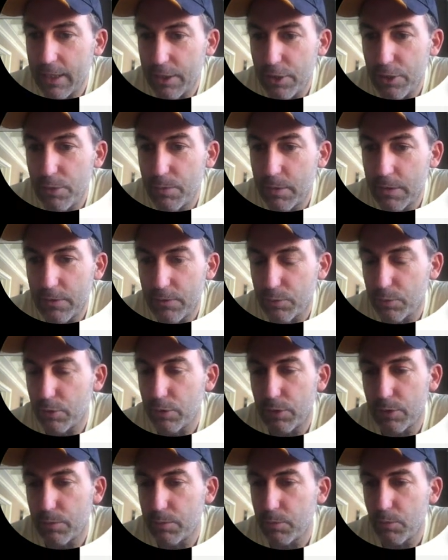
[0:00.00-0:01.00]
humans
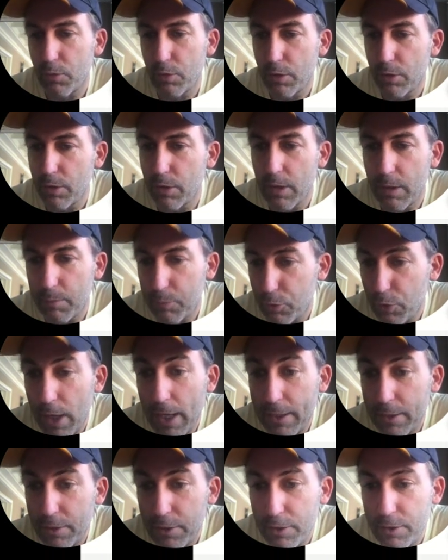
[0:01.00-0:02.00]
were a
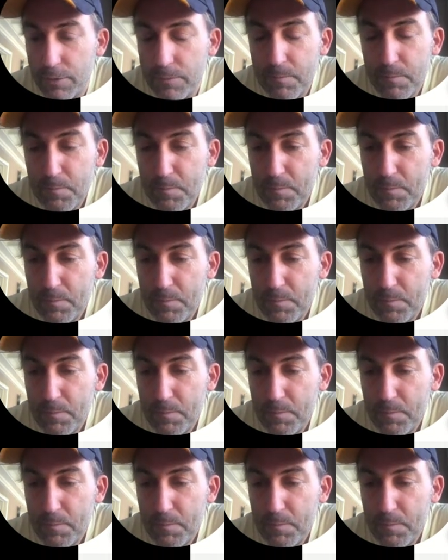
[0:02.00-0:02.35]
predator.